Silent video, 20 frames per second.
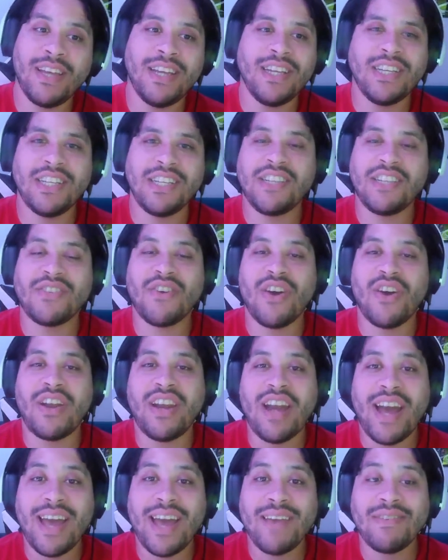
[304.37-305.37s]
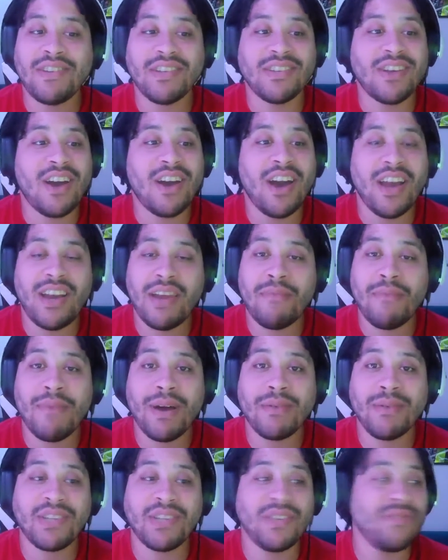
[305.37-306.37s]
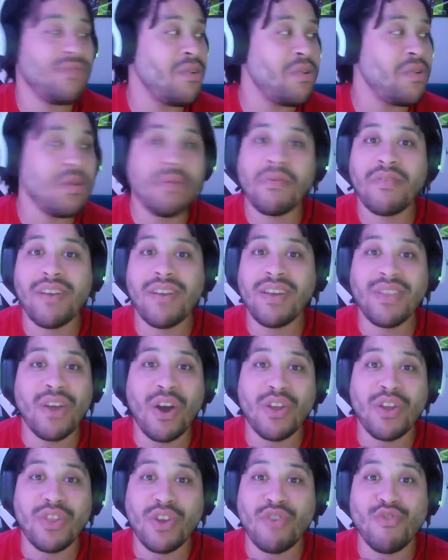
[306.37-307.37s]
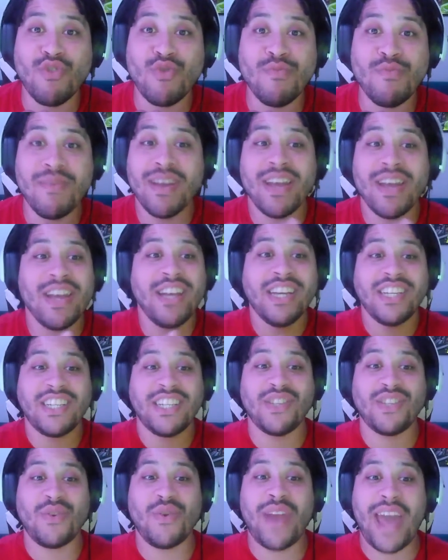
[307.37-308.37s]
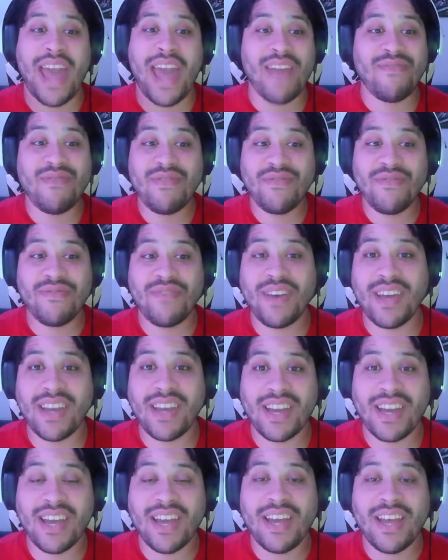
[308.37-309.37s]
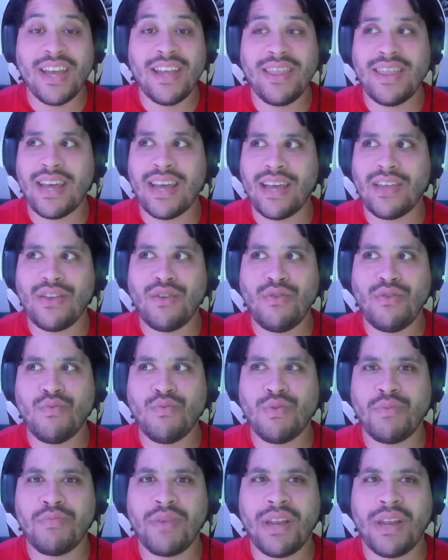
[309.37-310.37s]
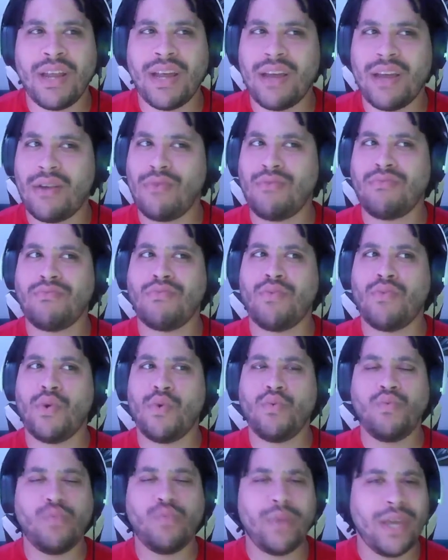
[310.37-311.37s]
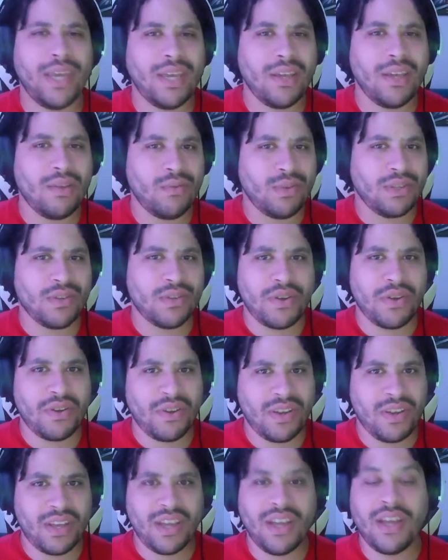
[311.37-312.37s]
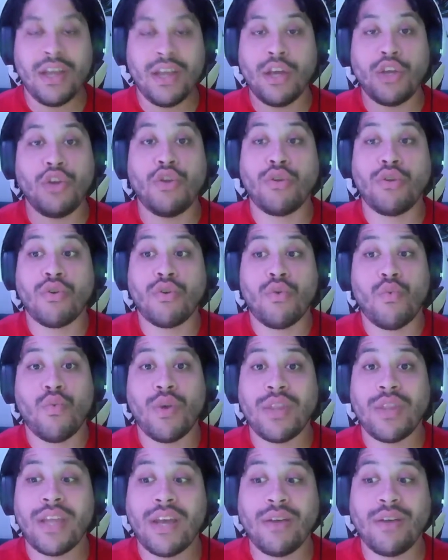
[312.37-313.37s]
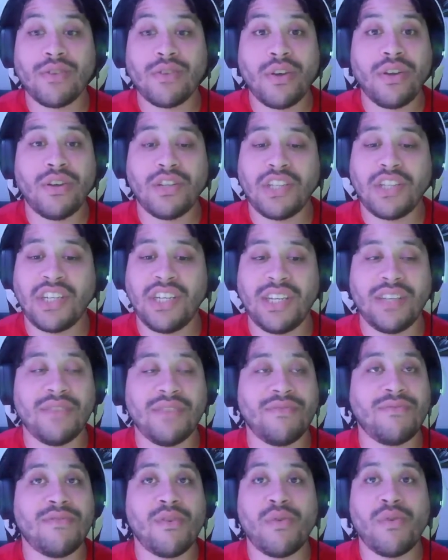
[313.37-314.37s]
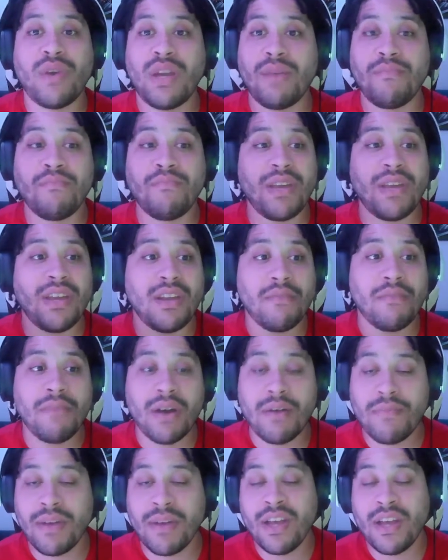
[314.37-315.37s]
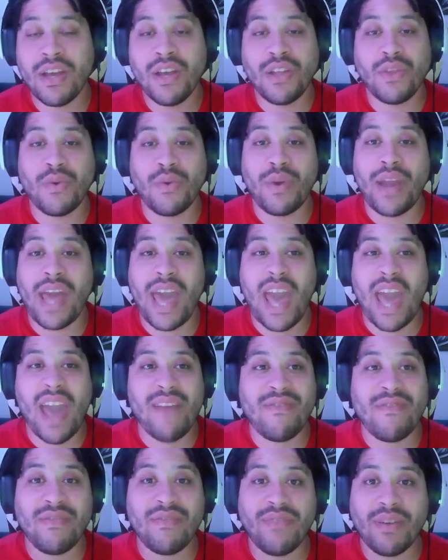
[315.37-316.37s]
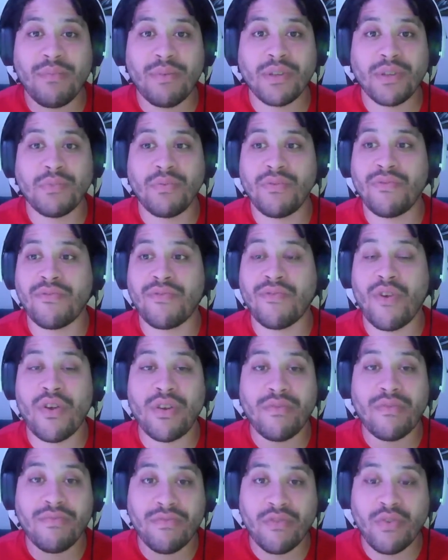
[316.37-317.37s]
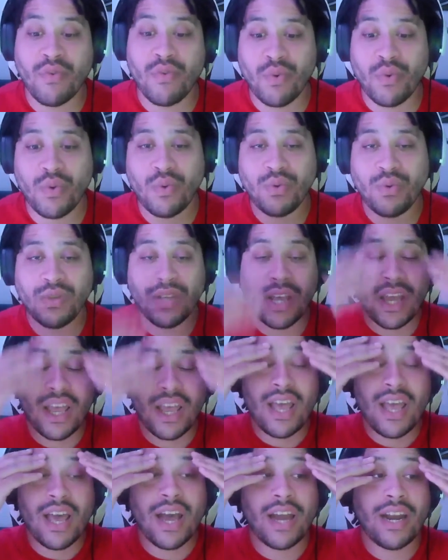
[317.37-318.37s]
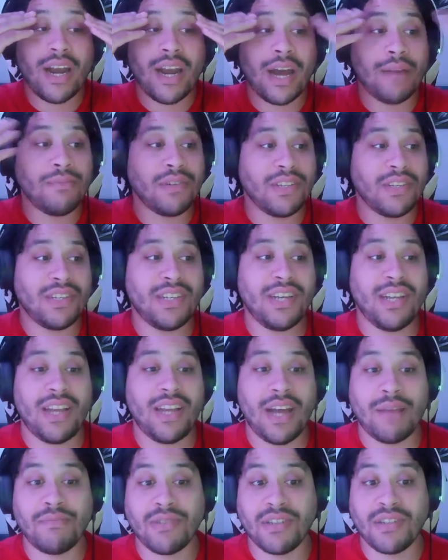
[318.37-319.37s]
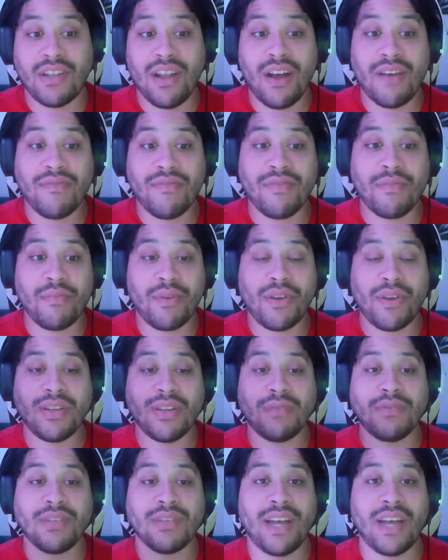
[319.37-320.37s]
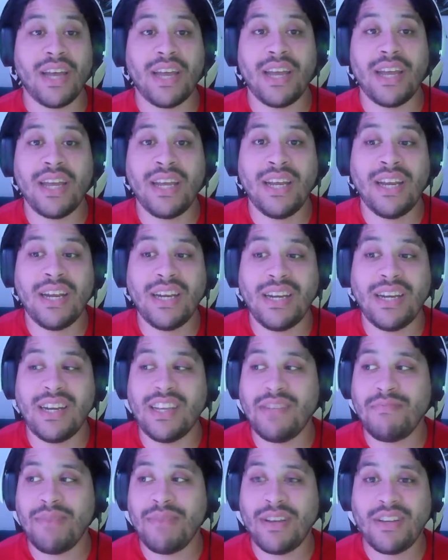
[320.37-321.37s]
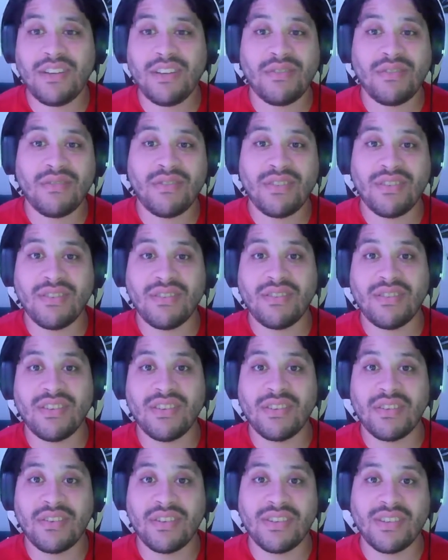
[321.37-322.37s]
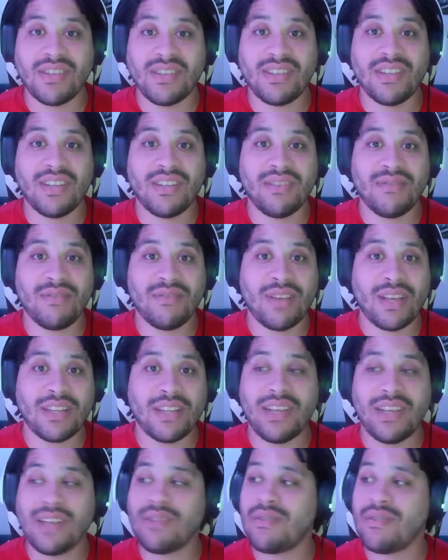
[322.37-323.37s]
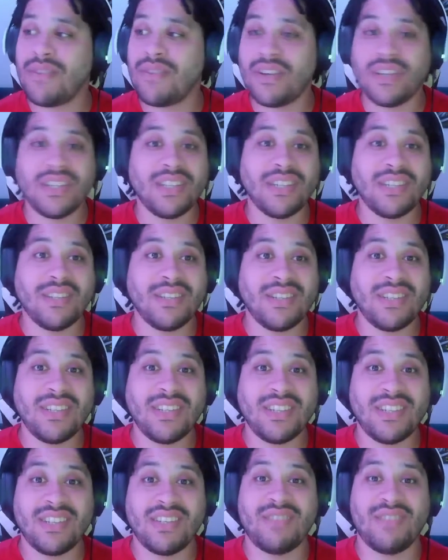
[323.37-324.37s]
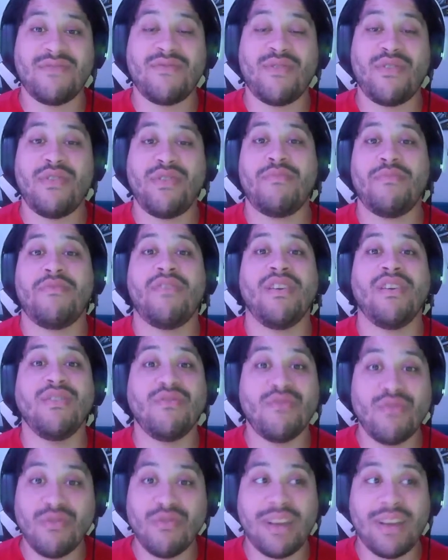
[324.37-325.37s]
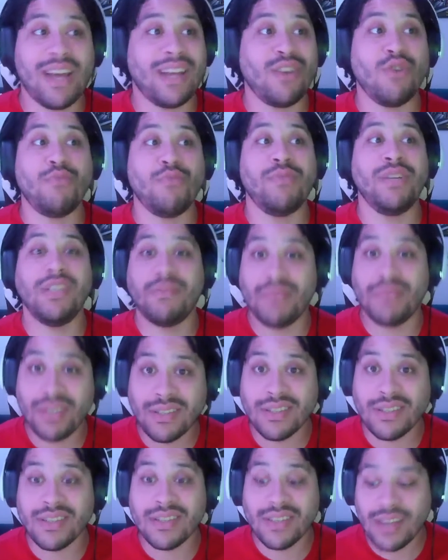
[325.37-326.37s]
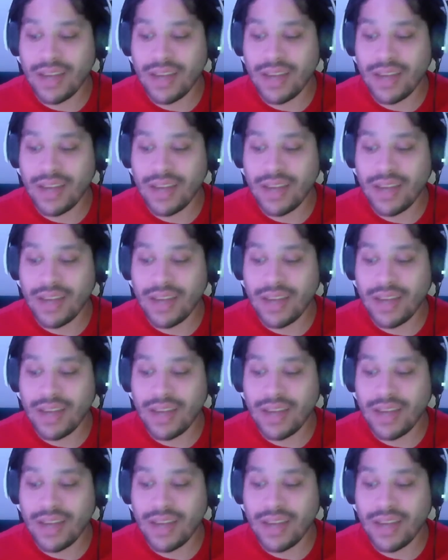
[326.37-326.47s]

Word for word: She's got a knife. She's cutting him up. She's throwing him around the room. She's doing everything that you would be like, oh, whoa, wait, what's going on here? You don't know what the hell's going on. She is throwing him, beating him up, doing everything possible, throwing him through walls. And I'm just sitting there, I'm just laughing because I'm just like, this man just just just just had sex with her and she's she's just throwing him around the room like nobody's business.